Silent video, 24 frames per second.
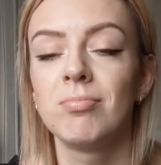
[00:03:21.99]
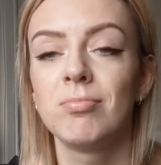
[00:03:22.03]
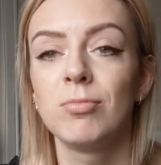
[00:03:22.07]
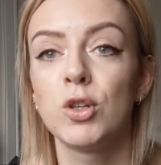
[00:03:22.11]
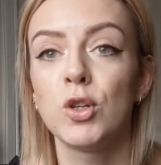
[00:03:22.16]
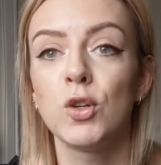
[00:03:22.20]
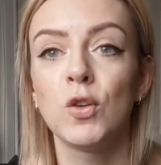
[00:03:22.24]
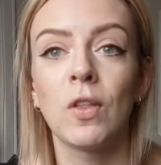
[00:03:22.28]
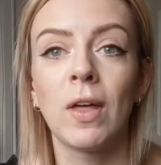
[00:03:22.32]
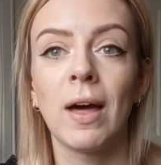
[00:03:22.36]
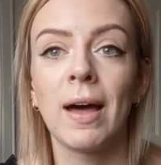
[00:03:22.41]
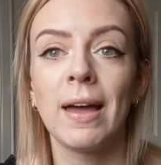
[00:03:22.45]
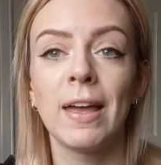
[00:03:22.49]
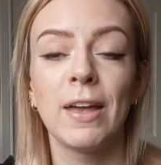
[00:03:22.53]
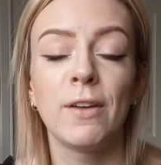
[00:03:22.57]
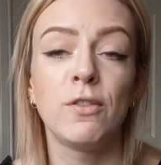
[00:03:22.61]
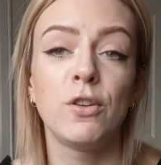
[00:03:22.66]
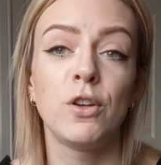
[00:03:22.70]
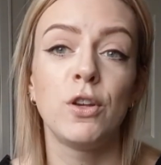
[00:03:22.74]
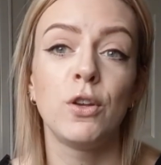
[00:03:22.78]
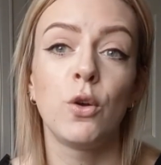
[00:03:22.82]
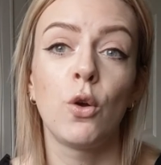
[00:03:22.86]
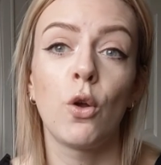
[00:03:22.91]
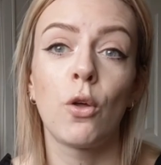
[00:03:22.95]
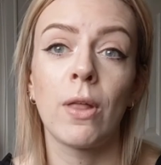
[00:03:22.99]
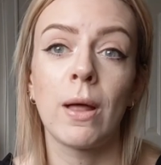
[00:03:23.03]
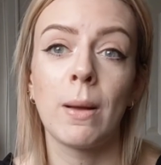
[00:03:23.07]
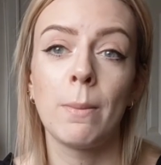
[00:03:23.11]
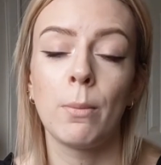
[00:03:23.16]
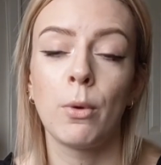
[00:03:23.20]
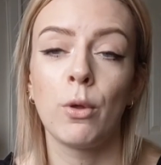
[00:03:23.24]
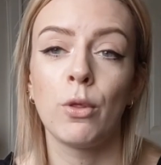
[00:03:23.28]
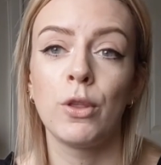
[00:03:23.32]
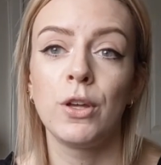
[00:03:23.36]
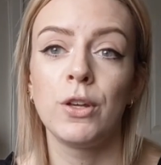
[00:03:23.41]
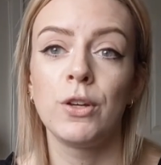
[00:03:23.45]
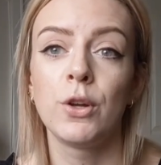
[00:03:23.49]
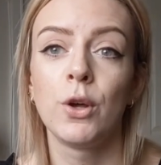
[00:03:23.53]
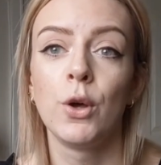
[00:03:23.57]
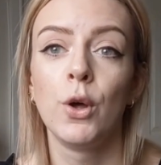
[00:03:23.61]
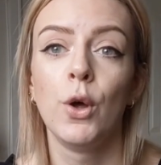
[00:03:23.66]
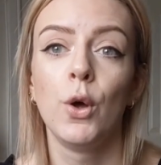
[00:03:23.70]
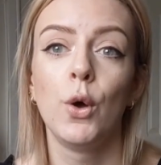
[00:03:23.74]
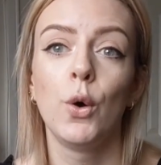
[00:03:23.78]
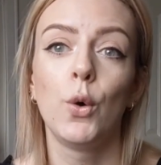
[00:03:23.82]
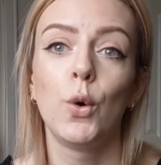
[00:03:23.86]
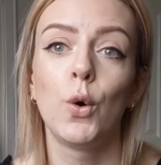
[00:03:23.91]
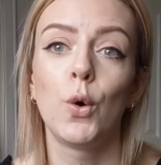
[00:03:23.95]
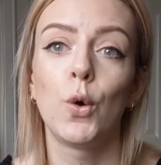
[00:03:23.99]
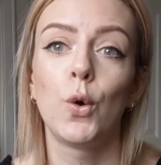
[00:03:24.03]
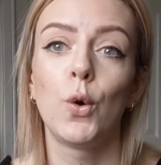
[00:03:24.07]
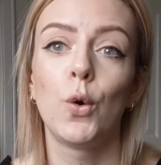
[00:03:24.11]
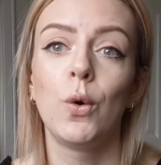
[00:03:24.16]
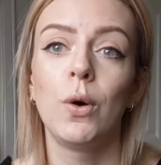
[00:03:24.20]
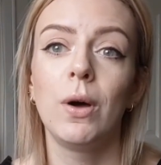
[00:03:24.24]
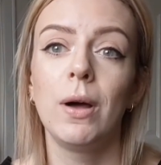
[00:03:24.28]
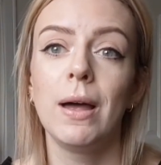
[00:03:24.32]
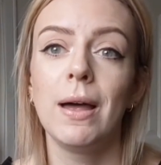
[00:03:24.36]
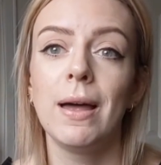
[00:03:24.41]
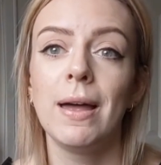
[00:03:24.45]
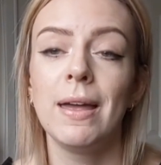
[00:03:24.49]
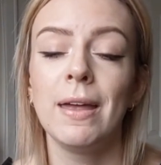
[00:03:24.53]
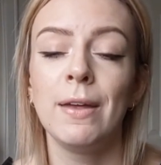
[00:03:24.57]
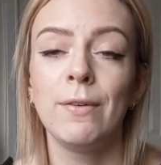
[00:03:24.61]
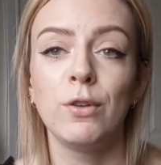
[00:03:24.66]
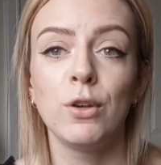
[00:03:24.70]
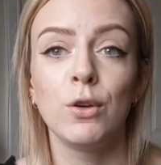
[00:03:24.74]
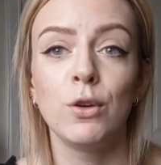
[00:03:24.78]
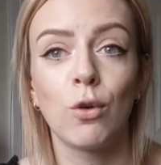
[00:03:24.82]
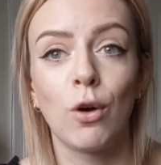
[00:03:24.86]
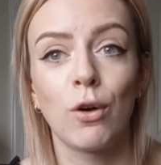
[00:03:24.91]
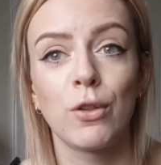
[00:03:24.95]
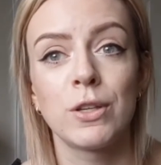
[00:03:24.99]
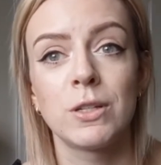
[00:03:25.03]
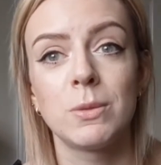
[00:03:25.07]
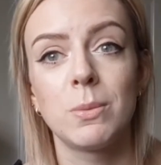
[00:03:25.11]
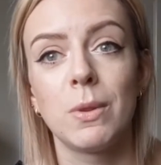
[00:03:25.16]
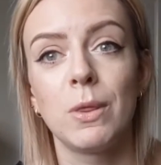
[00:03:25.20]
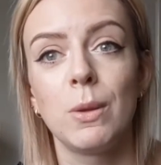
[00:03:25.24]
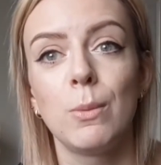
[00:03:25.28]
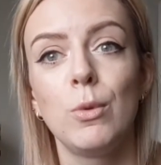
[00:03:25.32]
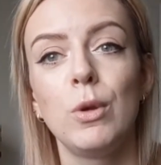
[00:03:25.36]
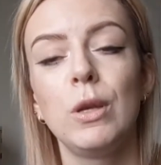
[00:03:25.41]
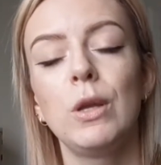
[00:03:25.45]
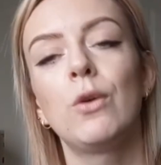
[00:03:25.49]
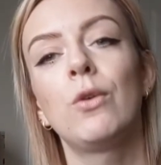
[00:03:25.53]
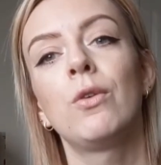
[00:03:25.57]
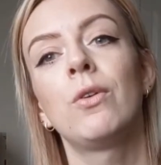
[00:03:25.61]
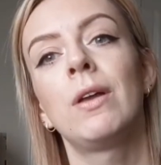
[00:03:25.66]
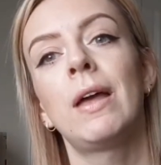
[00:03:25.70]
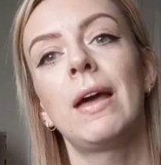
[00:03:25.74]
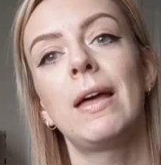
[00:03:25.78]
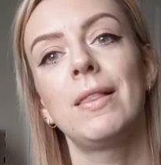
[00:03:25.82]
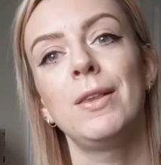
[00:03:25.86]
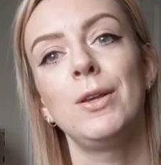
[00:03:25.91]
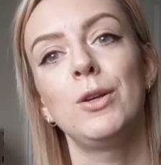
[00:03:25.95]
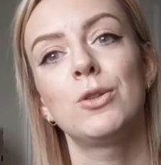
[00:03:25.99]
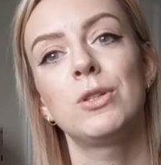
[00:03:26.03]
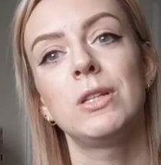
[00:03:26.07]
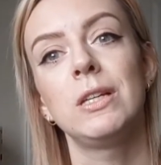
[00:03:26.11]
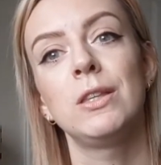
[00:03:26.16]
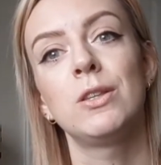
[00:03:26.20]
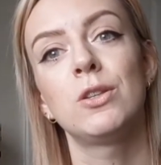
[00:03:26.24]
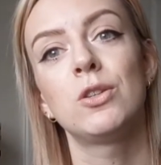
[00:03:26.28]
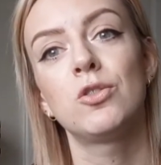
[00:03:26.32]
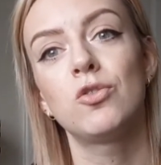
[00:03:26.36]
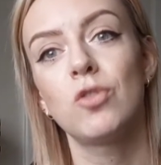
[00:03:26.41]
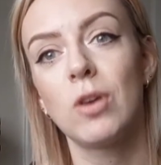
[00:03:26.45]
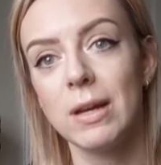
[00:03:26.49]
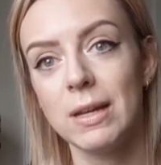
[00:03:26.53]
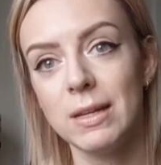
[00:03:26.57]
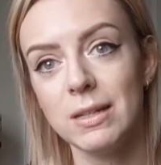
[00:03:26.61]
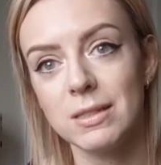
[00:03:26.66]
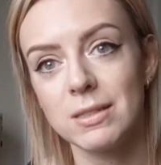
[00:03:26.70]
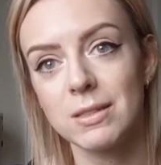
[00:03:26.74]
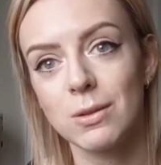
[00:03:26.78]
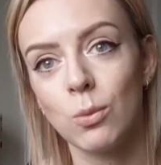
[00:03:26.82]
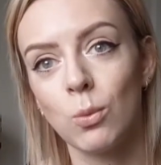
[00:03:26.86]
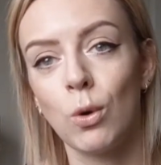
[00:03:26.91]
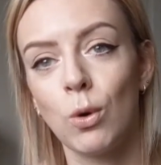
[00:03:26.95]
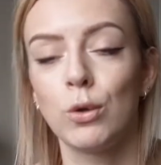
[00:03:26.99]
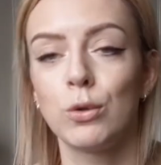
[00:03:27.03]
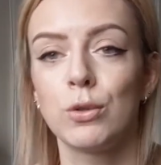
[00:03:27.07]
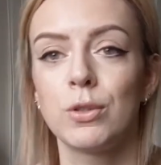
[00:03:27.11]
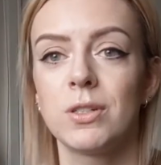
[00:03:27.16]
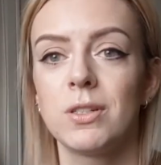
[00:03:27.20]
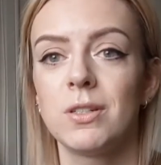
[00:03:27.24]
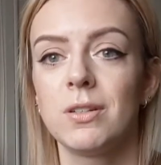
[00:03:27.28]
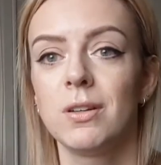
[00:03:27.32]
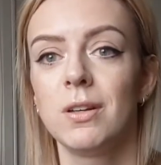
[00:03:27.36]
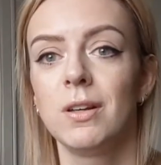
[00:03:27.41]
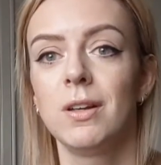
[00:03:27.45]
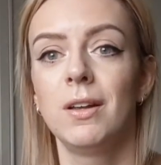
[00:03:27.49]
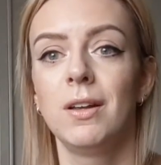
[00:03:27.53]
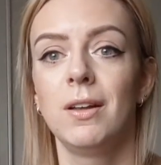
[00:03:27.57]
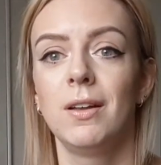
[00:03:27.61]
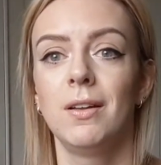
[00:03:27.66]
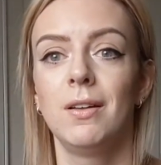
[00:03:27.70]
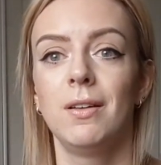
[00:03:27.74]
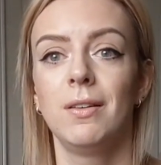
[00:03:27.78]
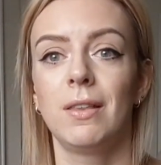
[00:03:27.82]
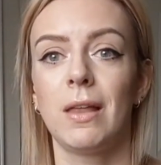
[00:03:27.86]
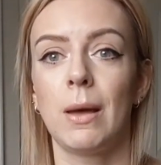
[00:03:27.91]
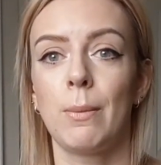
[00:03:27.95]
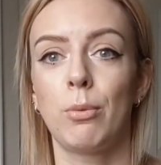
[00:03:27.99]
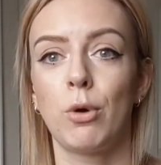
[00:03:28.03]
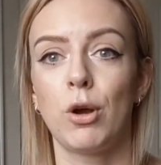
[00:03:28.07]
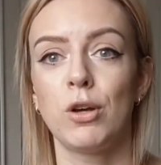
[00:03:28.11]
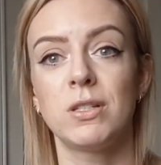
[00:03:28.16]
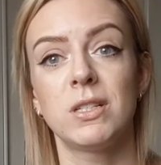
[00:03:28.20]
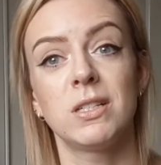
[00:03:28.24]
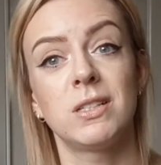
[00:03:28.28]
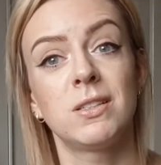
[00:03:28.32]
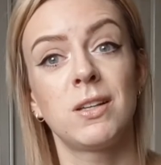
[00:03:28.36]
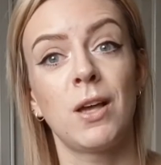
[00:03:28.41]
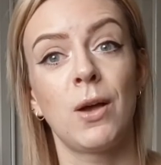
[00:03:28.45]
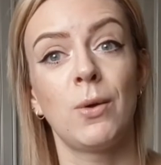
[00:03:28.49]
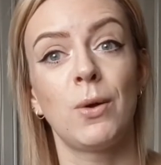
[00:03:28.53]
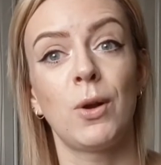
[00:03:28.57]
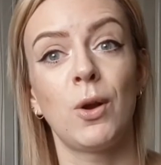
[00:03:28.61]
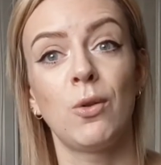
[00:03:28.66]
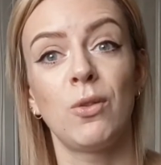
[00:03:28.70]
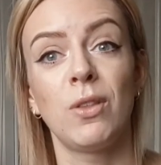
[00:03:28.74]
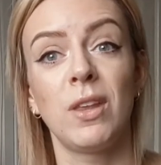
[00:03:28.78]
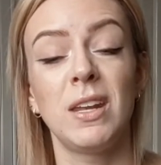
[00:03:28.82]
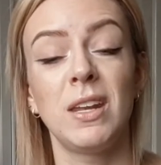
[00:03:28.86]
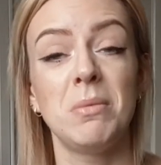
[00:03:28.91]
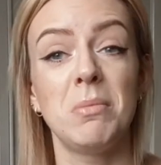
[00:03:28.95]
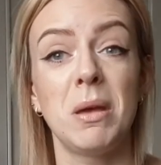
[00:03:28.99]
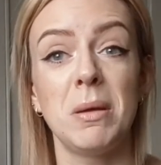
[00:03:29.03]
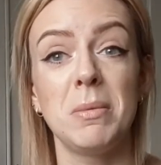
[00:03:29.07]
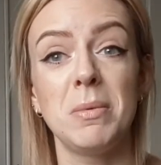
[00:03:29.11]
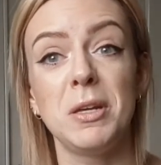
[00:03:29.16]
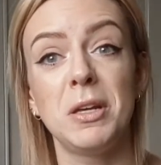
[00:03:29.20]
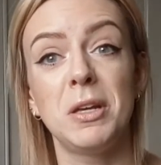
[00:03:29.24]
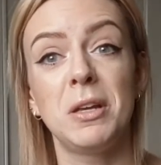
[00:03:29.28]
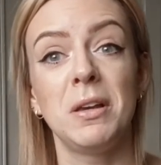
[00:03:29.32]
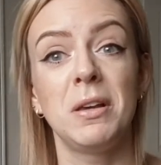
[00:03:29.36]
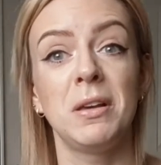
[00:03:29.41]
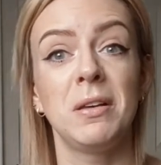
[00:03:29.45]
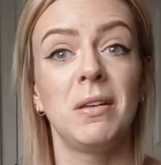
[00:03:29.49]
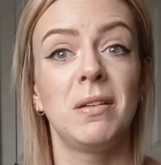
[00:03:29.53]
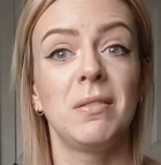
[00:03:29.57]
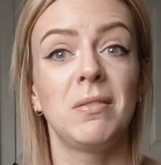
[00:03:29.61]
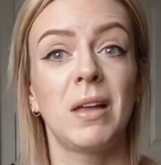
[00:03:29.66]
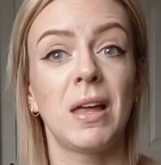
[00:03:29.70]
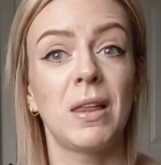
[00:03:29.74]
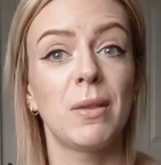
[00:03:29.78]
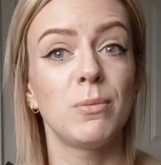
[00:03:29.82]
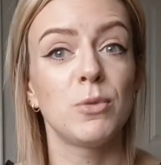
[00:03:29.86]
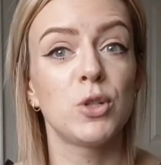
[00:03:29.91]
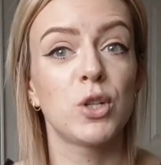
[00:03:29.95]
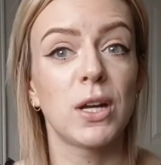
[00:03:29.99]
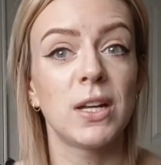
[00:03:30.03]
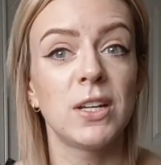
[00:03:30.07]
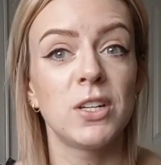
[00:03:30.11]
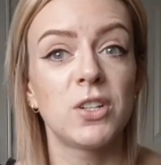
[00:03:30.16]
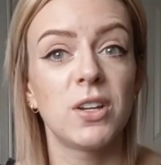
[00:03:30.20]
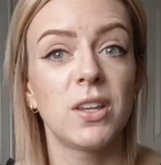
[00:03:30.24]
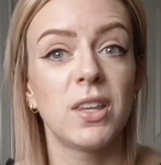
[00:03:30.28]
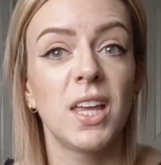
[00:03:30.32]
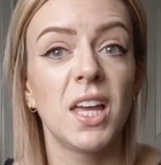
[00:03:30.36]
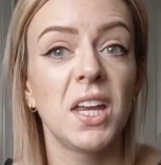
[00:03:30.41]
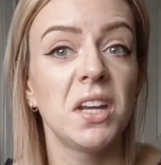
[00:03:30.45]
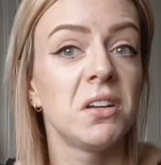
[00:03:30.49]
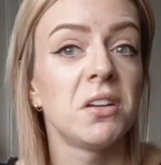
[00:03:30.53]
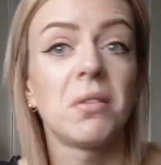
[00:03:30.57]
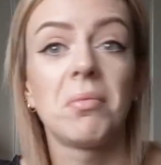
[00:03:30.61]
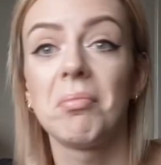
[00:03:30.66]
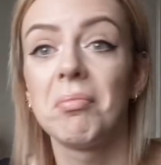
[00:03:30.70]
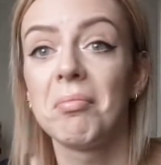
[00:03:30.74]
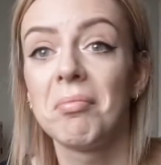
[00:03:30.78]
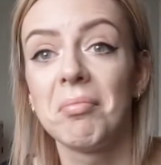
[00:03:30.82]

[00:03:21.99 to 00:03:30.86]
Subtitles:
do that if you're not that bothered, or if you'd rather spend the money on getting your teeth straight whilst that process is going on, then maybe you can get them changed at the end.